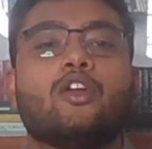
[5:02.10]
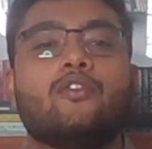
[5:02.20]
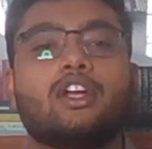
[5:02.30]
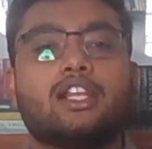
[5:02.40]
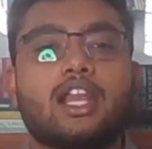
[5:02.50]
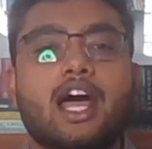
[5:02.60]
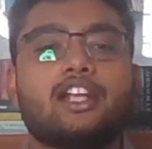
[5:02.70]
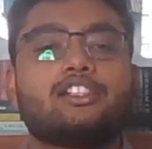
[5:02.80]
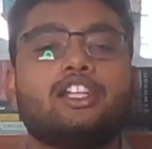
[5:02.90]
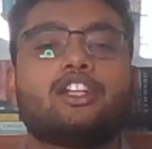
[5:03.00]
we will
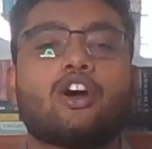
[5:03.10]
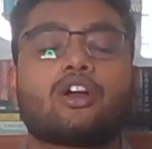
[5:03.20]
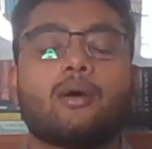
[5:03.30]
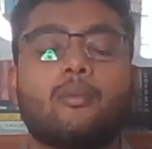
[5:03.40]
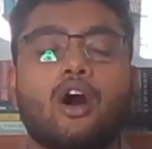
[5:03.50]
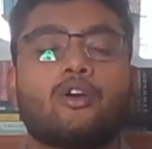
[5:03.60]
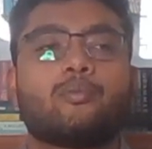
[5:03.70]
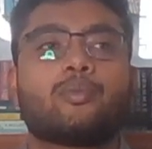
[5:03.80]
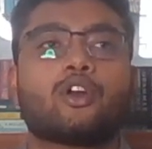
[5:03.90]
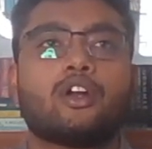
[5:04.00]
largely talk about
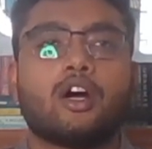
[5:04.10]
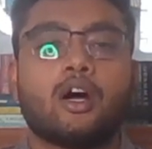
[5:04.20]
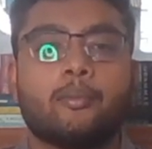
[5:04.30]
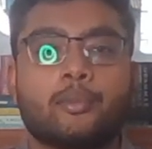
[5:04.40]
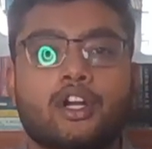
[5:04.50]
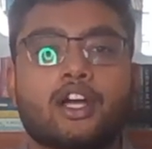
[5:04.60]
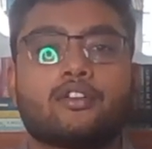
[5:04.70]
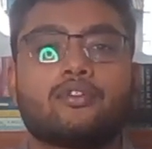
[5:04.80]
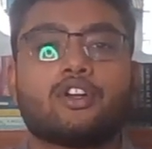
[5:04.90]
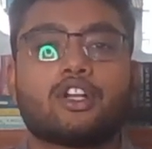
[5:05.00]
product
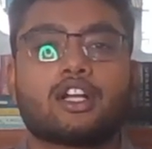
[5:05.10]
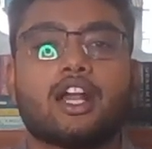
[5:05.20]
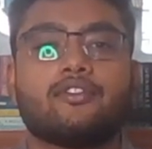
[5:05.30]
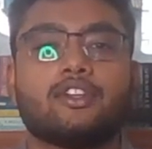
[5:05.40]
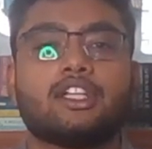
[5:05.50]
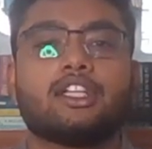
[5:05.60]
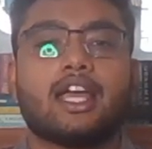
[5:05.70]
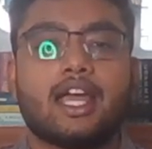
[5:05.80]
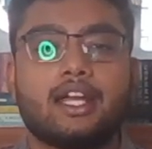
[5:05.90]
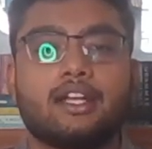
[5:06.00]
photography
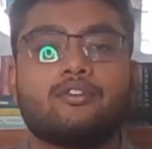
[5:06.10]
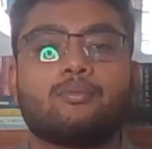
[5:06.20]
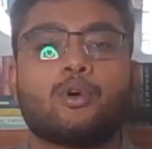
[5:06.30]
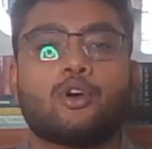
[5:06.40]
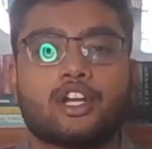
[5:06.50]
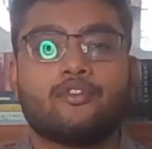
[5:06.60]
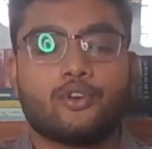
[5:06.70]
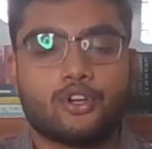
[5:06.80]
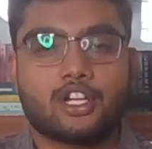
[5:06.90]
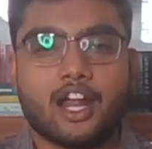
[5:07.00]
and portrait
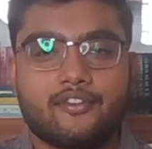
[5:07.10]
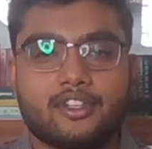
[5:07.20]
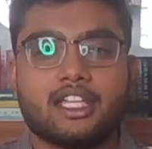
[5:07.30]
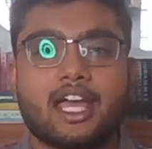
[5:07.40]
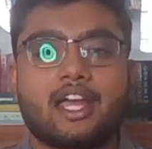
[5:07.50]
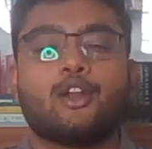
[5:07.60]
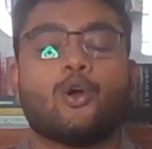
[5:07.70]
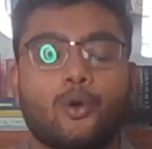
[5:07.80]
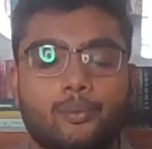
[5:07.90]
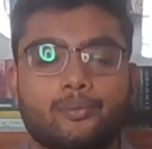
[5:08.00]
photography at
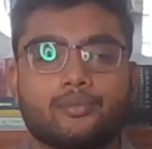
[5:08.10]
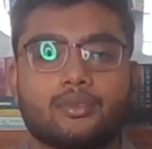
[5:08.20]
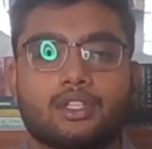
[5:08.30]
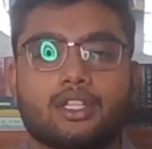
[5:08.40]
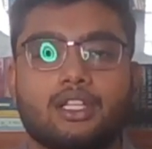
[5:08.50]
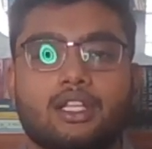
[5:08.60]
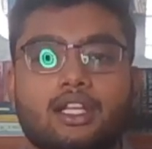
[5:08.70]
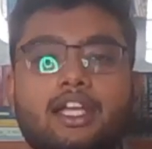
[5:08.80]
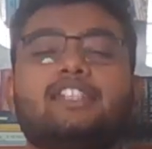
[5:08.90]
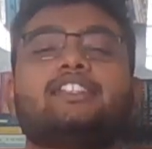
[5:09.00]
home.
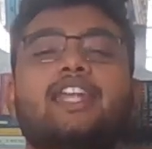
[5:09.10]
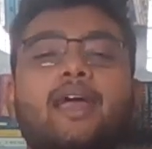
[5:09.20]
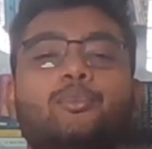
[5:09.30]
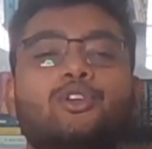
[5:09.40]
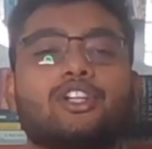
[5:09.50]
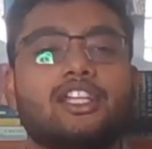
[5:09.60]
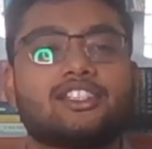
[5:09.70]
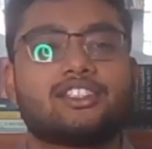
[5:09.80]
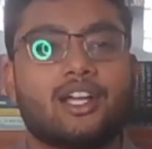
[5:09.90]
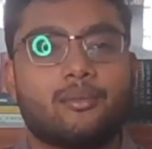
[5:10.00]
It's time to click
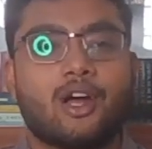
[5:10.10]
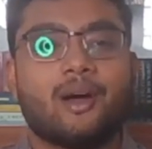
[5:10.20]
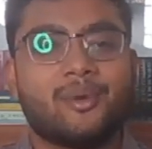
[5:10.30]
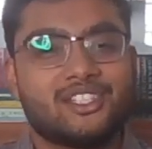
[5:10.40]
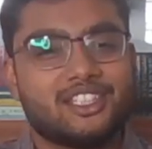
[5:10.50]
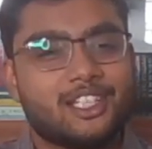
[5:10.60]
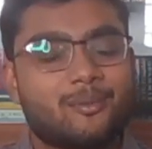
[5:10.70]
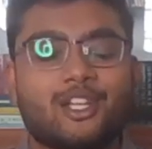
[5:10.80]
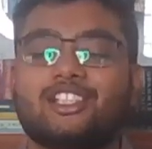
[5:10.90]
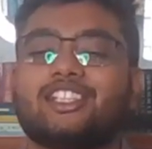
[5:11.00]
some amazing
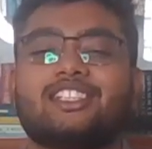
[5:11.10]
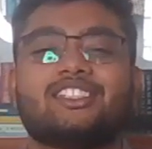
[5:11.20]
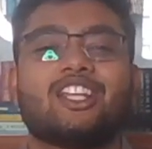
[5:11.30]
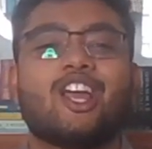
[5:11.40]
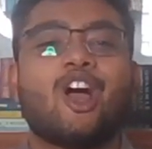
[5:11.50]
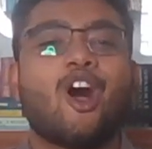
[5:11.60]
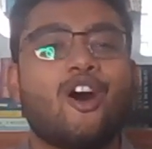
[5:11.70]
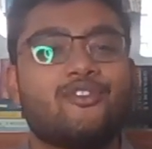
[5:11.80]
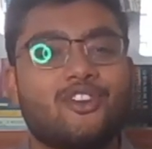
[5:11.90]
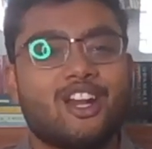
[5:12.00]
images
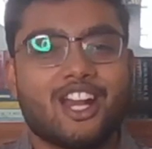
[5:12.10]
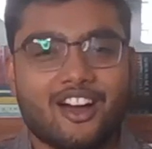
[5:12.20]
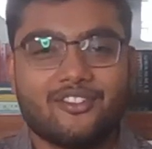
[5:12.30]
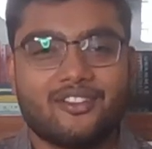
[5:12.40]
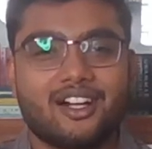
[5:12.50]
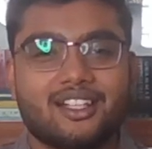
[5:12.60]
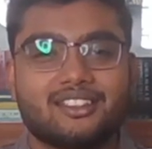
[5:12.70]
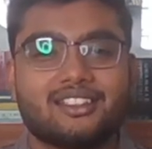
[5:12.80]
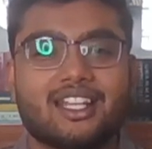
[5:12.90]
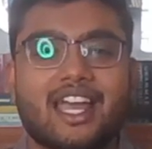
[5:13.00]
of your loved ones
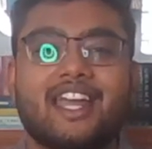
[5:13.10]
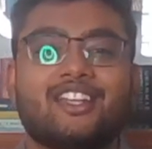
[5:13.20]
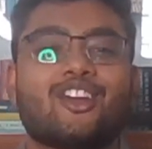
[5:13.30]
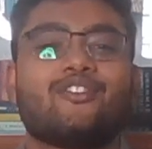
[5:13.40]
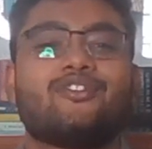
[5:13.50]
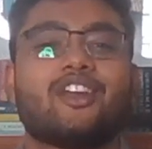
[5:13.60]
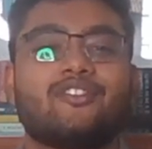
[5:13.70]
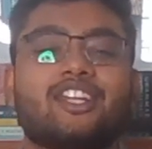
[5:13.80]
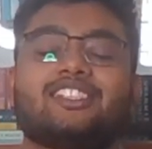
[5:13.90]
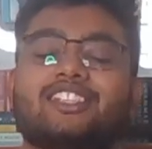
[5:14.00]
and your
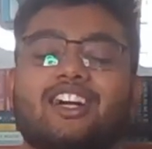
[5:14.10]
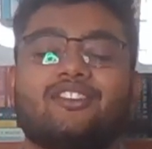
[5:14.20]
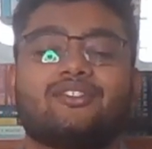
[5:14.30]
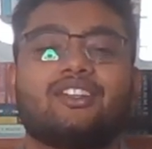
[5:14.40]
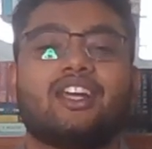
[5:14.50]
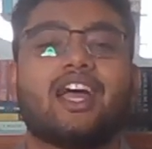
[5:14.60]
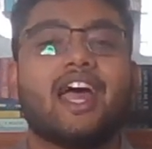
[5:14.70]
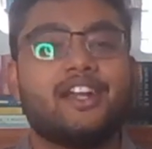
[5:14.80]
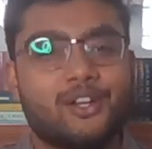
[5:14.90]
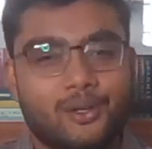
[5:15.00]
favorite stuff
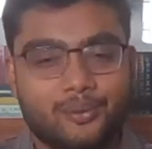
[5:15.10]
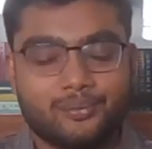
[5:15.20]
at home.